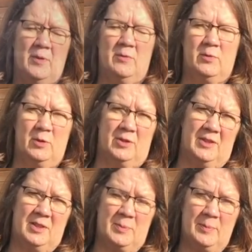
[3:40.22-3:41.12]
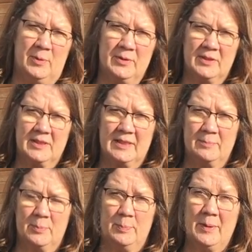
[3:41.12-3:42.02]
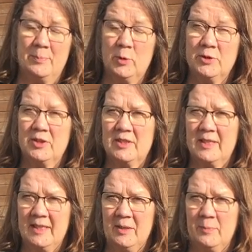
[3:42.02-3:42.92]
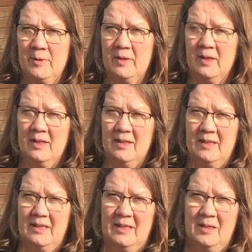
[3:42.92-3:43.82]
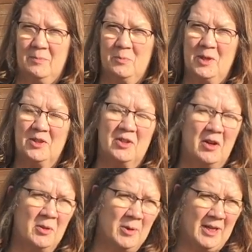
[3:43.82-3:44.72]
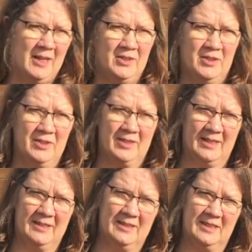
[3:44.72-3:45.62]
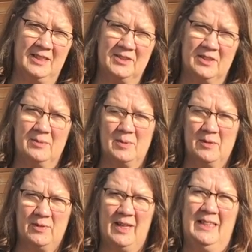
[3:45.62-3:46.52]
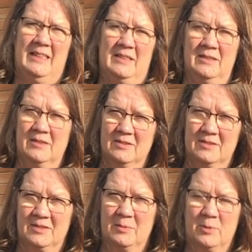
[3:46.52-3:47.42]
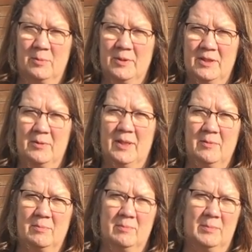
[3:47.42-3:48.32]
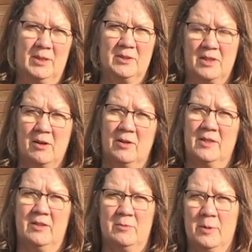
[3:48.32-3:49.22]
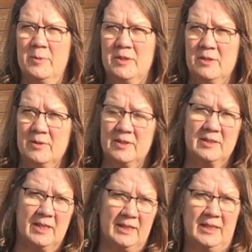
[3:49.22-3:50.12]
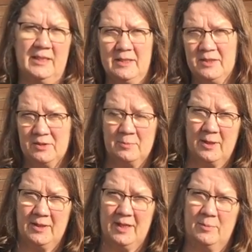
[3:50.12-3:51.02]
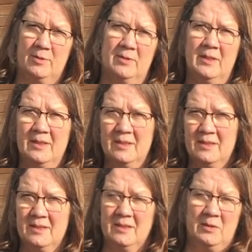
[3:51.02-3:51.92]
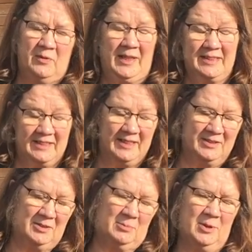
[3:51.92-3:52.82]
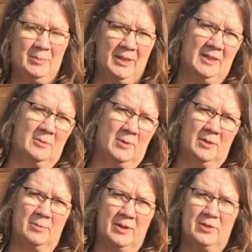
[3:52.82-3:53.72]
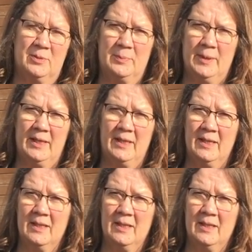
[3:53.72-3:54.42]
unfortunately has been put to, been put to sleep. Um, which on the one hand you look at as a, a, failure in what we're doing because the whole idea of what we do is to take in an injured wild animal, fix it and put it back in the wild where it should be.